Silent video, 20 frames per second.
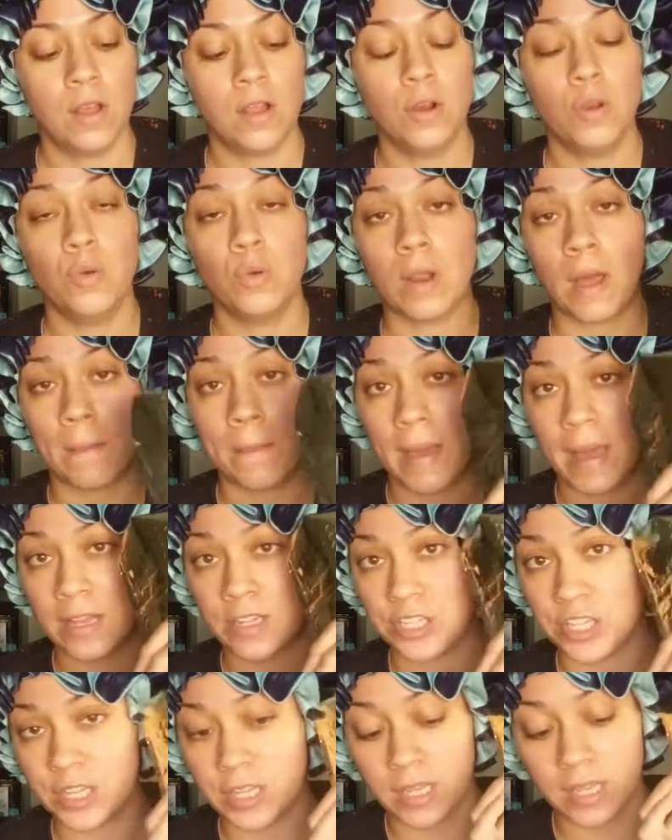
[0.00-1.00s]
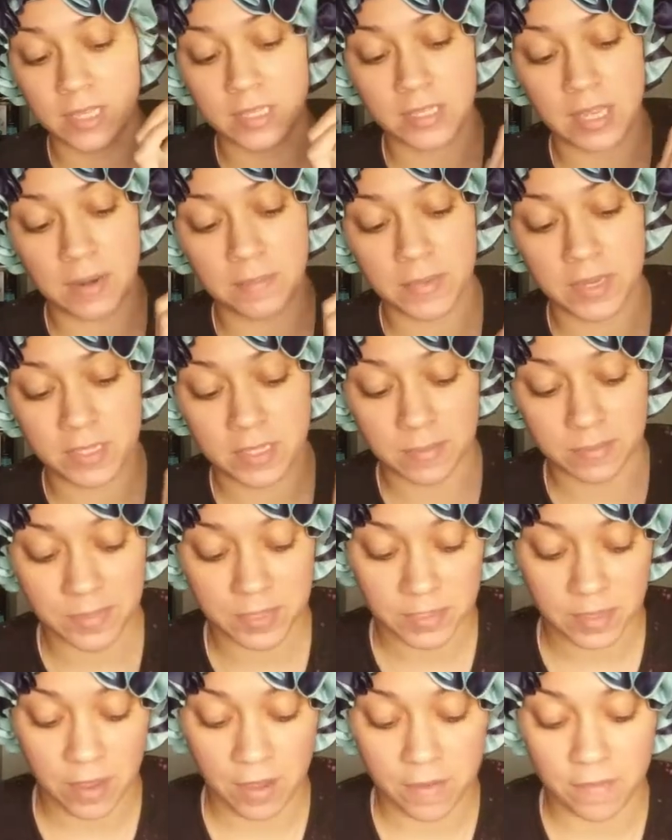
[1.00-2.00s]
Luna Magic sent me some
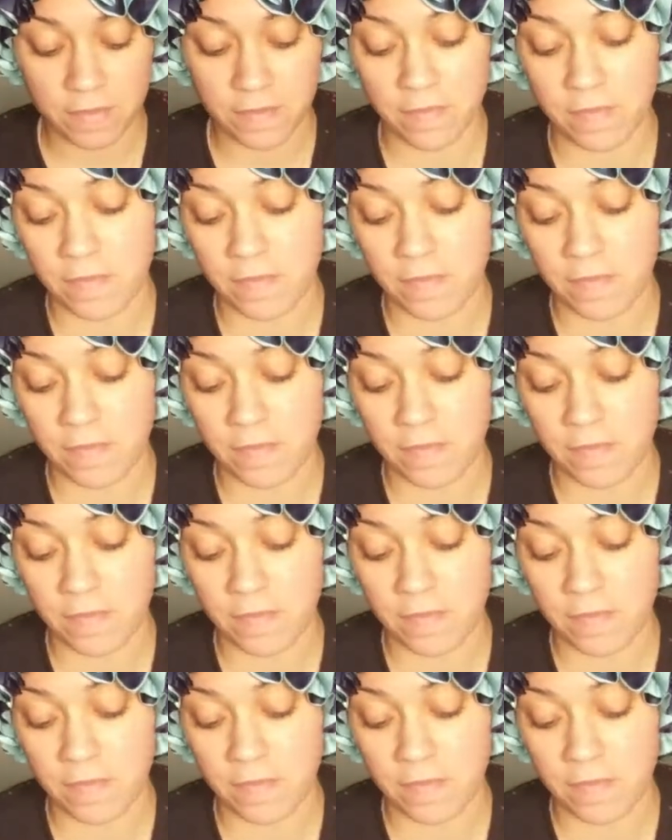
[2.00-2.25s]
stuff